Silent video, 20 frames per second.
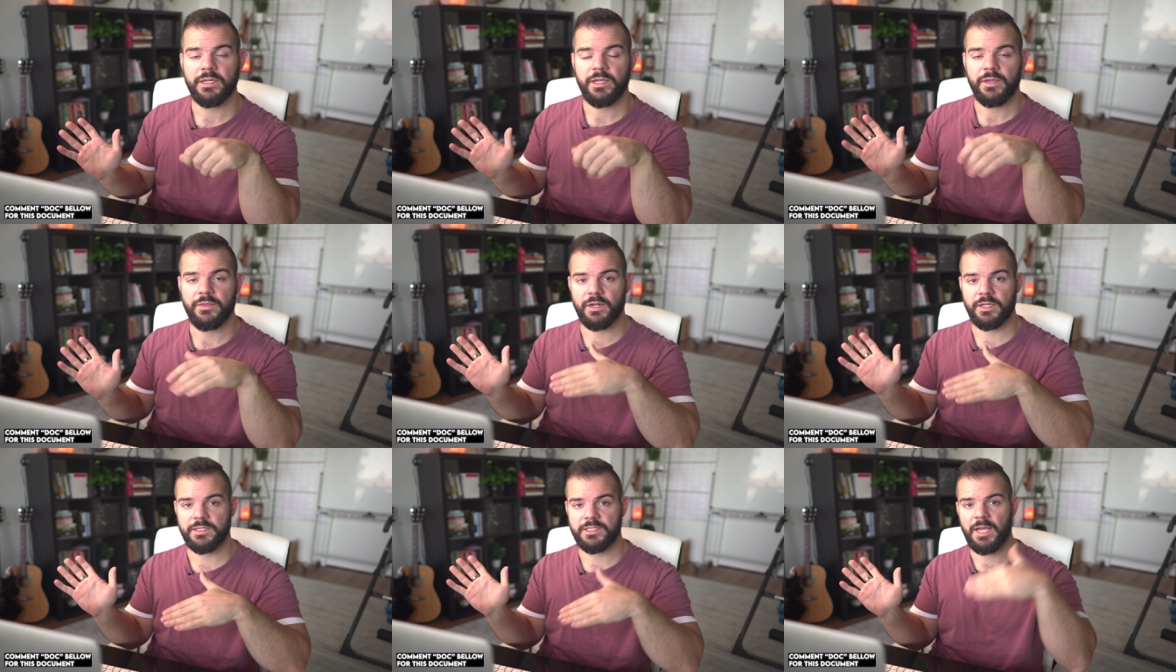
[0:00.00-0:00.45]

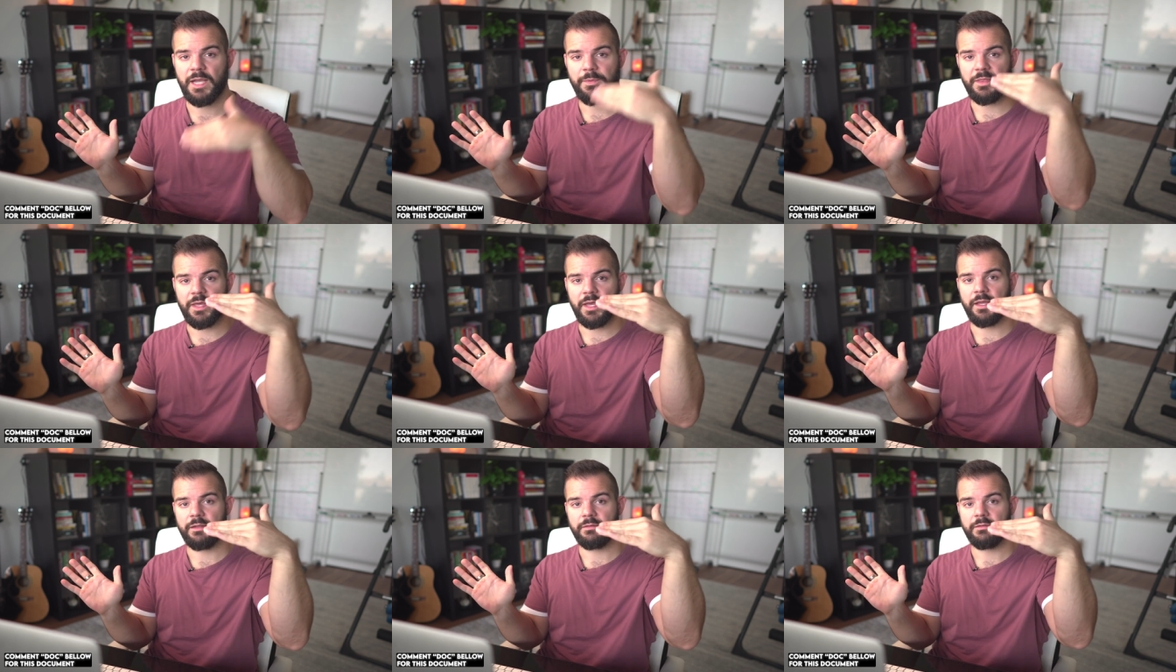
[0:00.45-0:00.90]
And then on top of
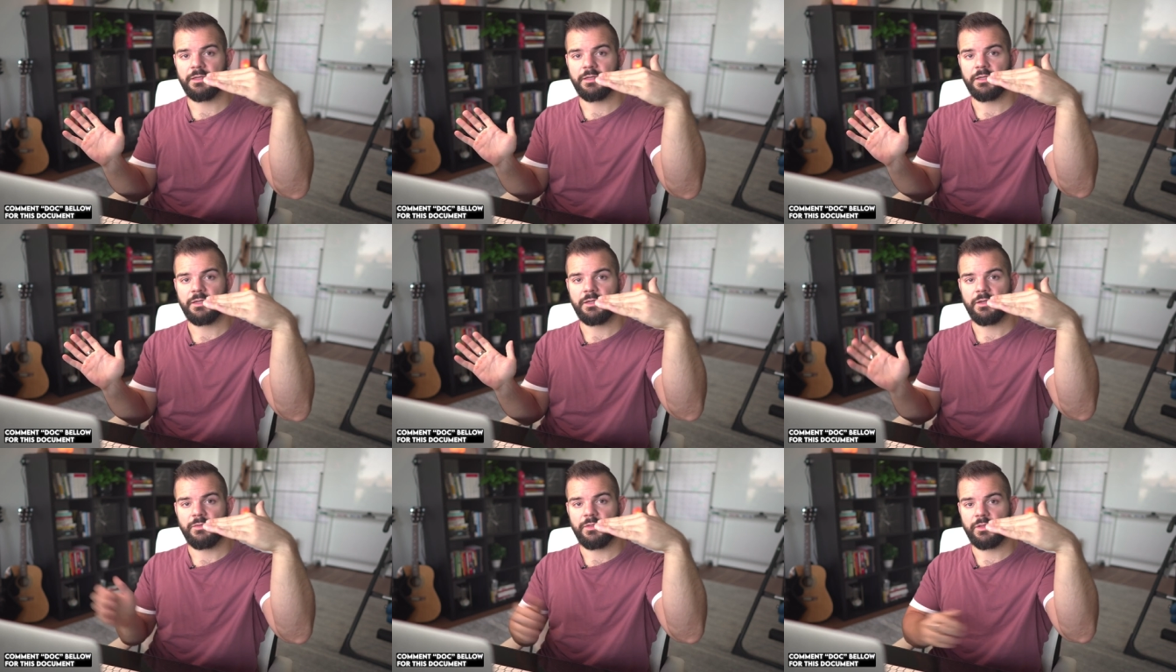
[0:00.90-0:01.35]

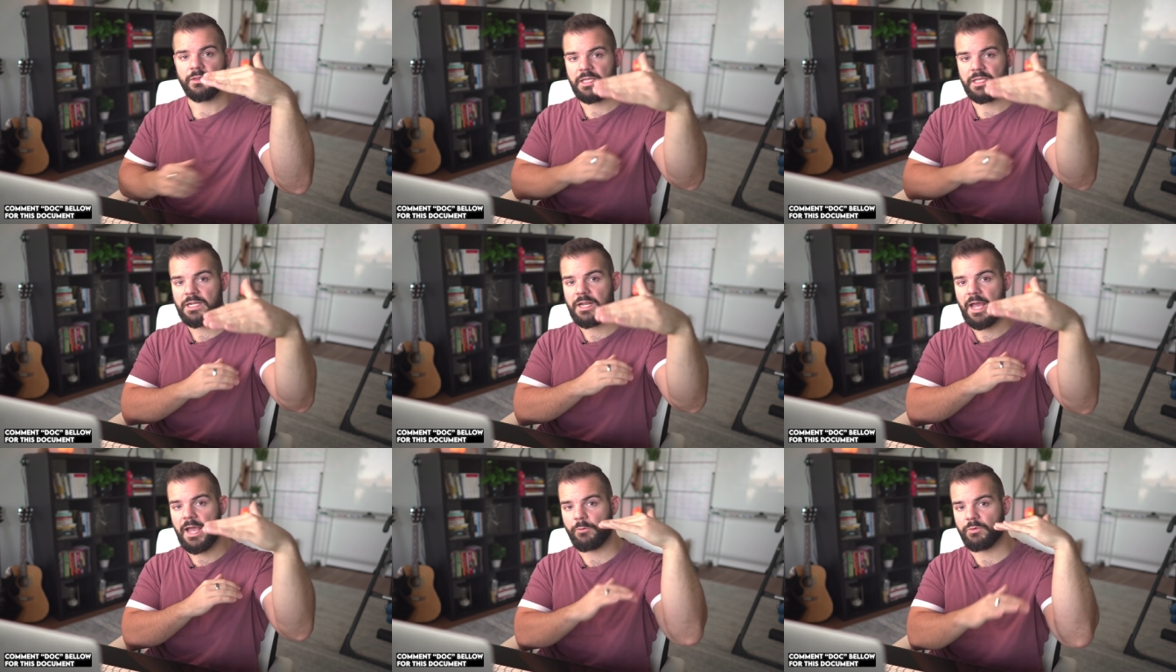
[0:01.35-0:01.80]
that, the
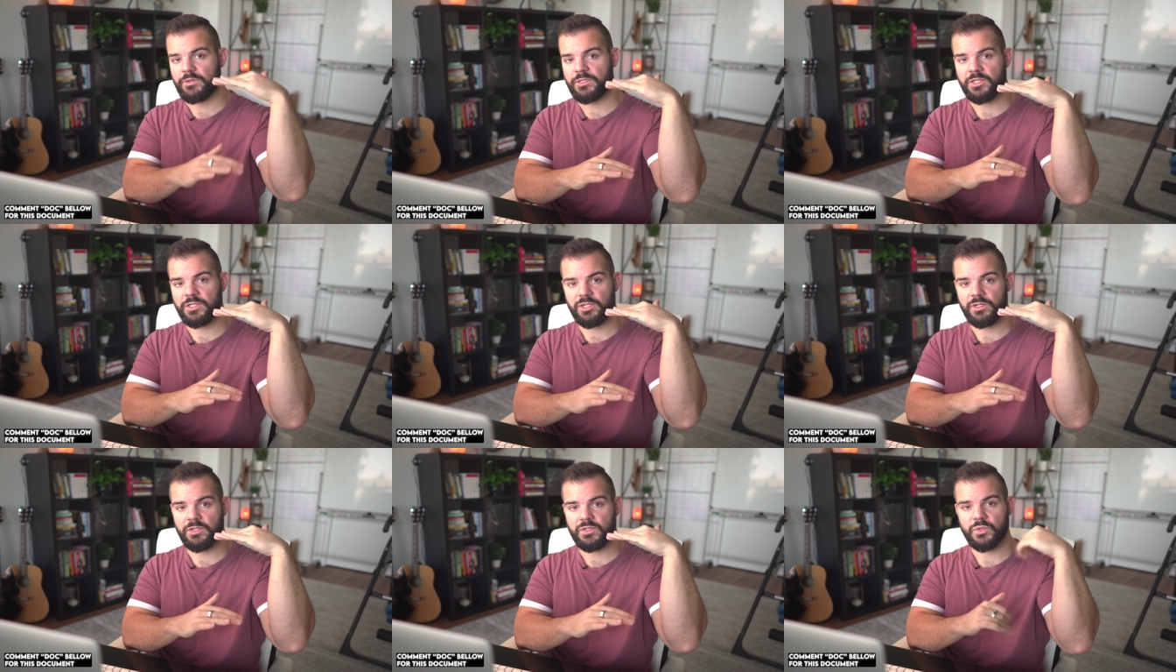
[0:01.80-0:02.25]
lead
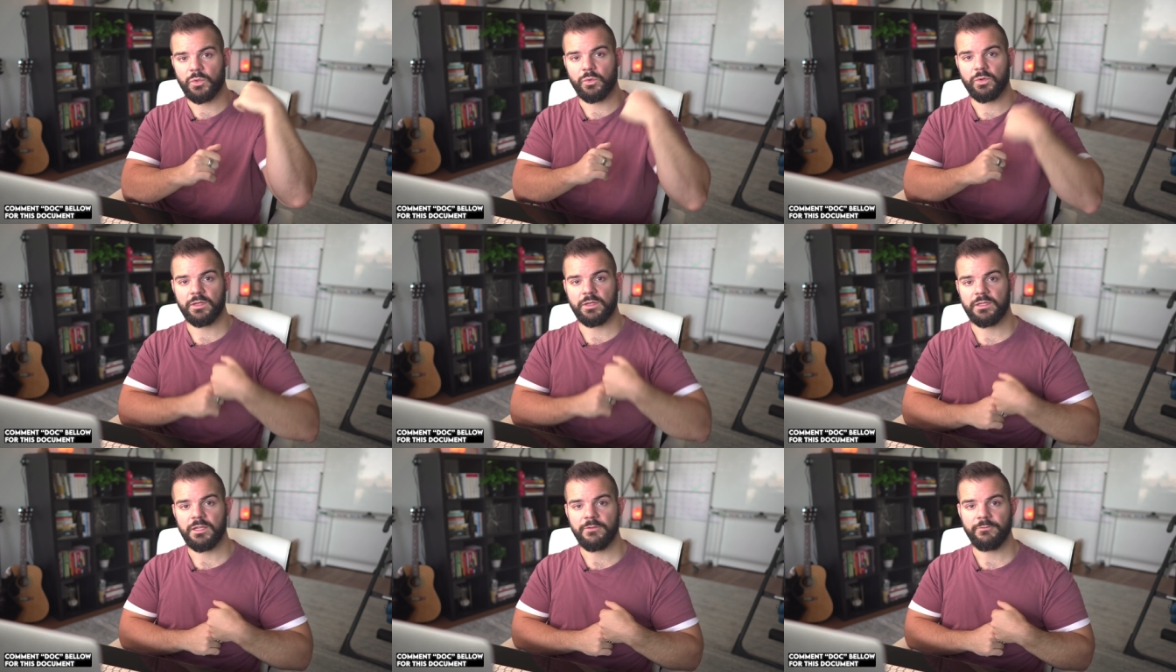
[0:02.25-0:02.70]
acquisition is
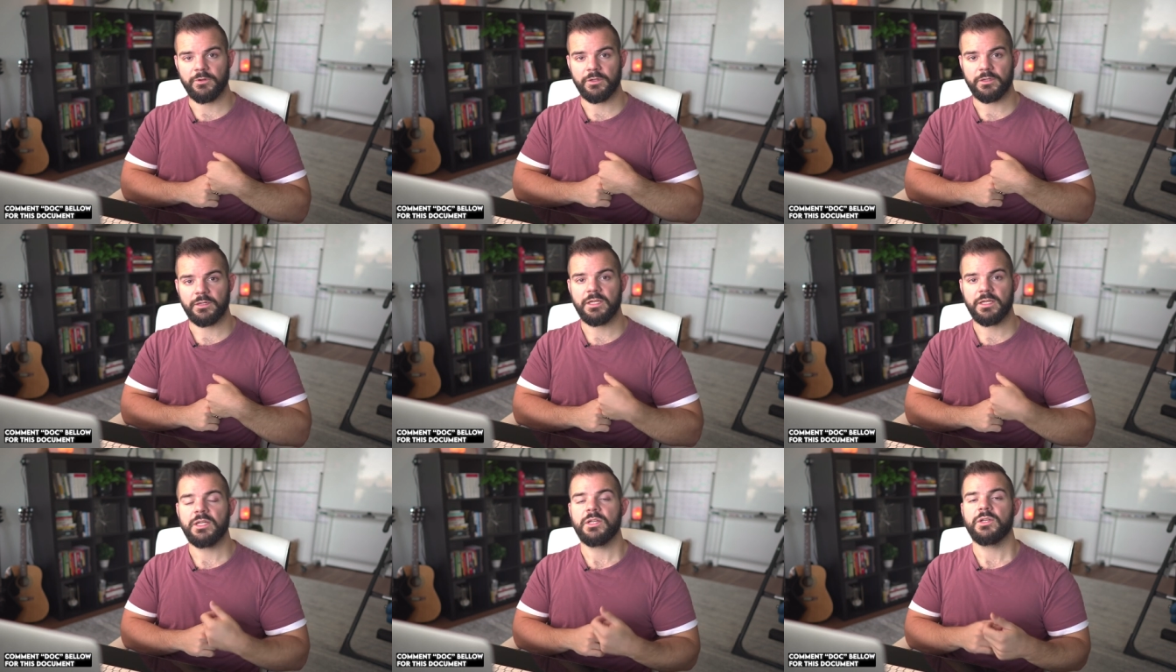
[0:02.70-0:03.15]
totally different.